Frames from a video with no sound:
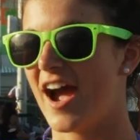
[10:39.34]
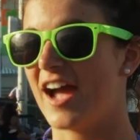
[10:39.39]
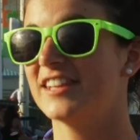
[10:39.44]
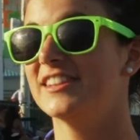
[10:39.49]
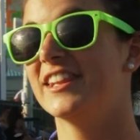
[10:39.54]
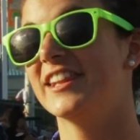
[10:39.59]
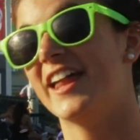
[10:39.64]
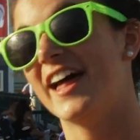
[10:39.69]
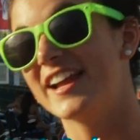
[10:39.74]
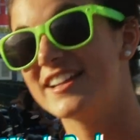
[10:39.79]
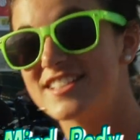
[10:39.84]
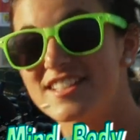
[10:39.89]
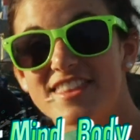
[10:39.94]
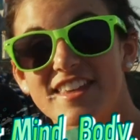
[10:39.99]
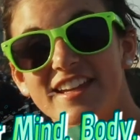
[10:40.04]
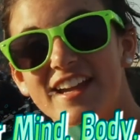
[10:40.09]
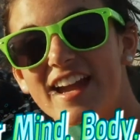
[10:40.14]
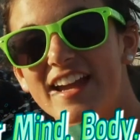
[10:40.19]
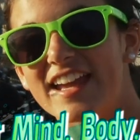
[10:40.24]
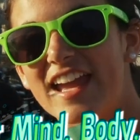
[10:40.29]
I'd like to
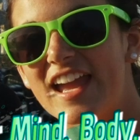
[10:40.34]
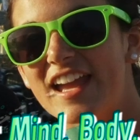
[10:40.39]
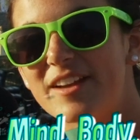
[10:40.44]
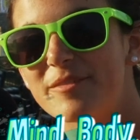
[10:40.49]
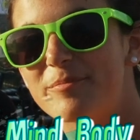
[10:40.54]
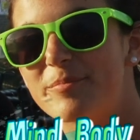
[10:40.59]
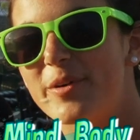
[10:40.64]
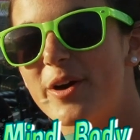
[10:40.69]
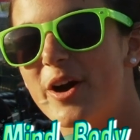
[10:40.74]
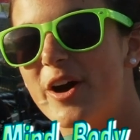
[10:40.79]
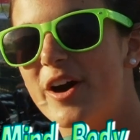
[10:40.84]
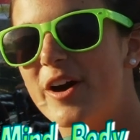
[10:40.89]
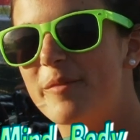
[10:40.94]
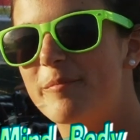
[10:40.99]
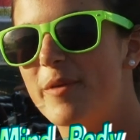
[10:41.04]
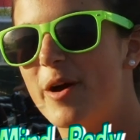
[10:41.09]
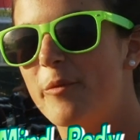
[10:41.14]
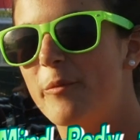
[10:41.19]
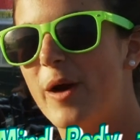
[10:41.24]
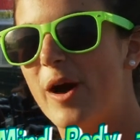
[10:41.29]
think I keep
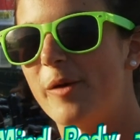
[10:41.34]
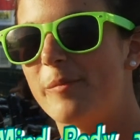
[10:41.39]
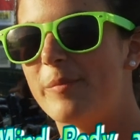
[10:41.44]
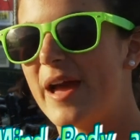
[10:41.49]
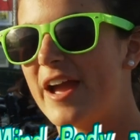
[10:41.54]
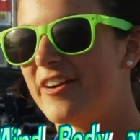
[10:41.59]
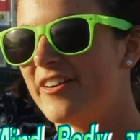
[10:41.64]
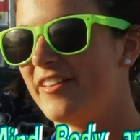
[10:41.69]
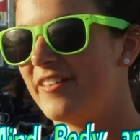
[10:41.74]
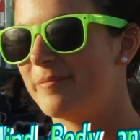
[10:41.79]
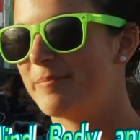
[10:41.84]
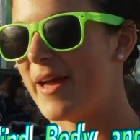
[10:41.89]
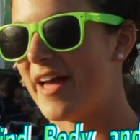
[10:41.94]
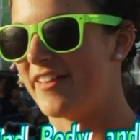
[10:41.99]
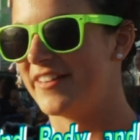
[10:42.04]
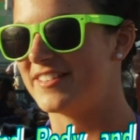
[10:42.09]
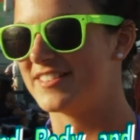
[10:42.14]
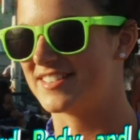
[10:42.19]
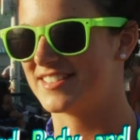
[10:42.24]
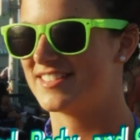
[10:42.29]
a
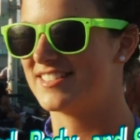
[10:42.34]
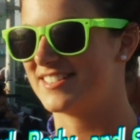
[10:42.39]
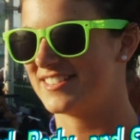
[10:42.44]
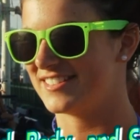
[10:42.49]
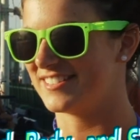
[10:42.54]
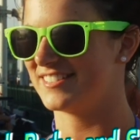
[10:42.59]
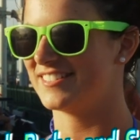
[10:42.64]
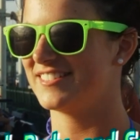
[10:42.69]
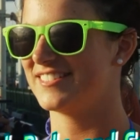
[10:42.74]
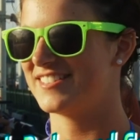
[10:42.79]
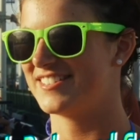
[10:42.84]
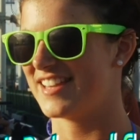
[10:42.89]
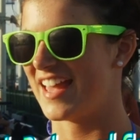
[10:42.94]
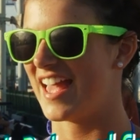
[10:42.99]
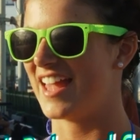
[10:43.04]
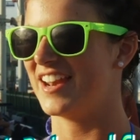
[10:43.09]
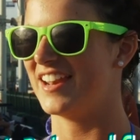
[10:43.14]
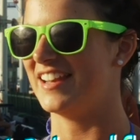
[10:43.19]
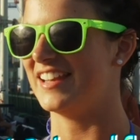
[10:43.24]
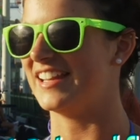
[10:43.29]
well-balanced
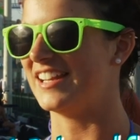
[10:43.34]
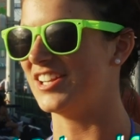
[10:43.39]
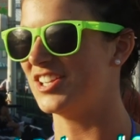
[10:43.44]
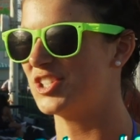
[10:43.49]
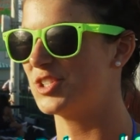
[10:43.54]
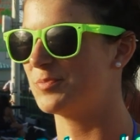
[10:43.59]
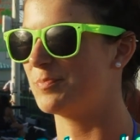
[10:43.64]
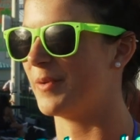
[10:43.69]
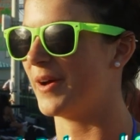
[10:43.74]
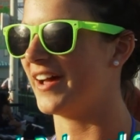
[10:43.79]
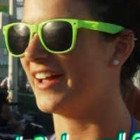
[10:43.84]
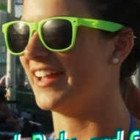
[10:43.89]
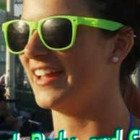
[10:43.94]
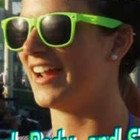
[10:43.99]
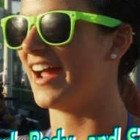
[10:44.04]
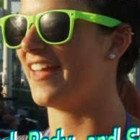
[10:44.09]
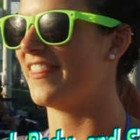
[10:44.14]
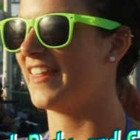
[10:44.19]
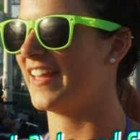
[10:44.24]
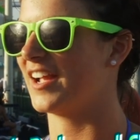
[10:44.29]
set in each,
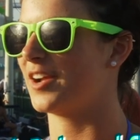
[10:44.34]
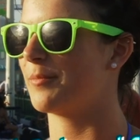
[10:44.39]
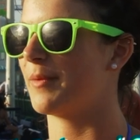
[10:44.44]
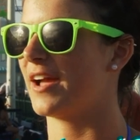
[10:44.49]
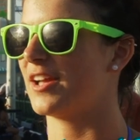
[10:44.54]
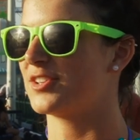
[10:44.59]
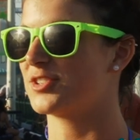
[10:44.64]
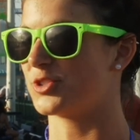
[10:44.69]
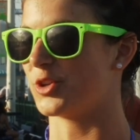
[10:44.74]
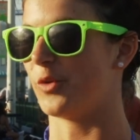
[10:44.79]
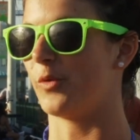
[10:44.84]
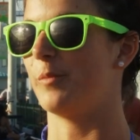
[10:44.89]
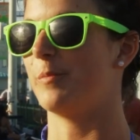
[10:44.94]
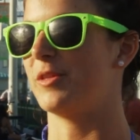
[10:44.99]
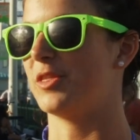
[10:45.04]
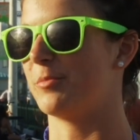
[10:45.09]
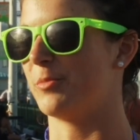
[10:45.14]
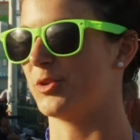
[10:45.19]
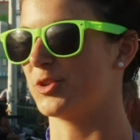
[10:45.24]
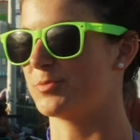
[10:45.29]
but I think my soul will
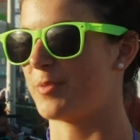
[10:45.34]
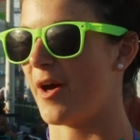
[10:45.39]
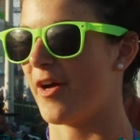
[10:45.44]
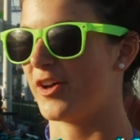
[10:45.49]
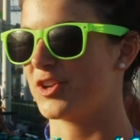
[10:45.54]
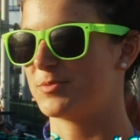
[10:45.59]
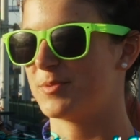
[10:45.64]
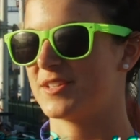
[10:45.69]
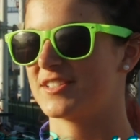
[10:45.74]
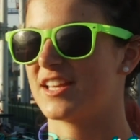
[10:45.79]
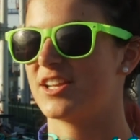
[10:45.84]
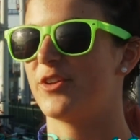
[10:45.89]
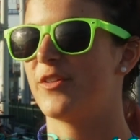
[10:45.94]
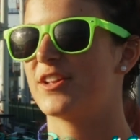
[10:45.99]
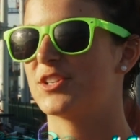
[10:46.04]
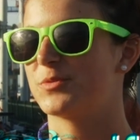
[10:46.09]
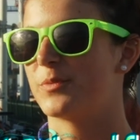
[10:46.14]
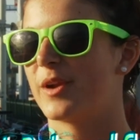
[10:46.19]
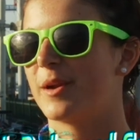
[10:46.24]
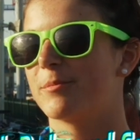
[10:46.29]
be the most polished because I know
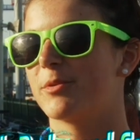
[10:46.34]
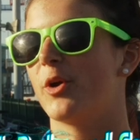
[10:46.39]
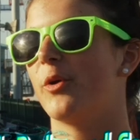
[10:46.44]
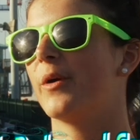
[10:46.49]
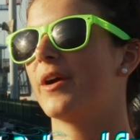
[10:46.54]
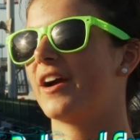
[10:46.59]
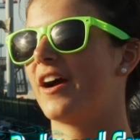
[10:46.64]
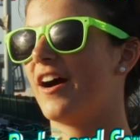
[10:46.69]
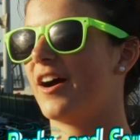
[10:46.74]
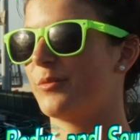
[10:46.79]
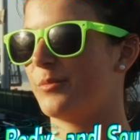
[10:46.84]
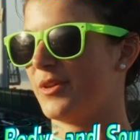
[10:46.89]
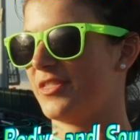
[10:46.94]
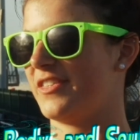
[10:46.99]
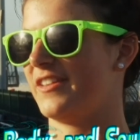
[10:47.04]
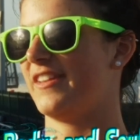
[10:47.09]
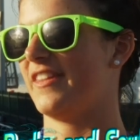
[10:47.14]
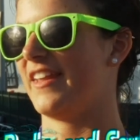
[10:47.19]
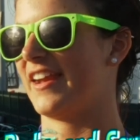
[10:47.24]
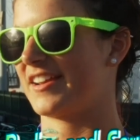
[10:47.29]
that's what I'm going on
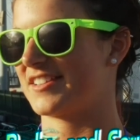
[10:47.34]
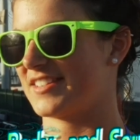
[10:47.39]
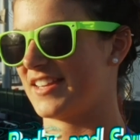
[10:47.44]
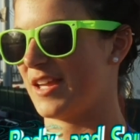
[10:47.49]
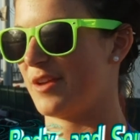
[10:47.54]
with in the next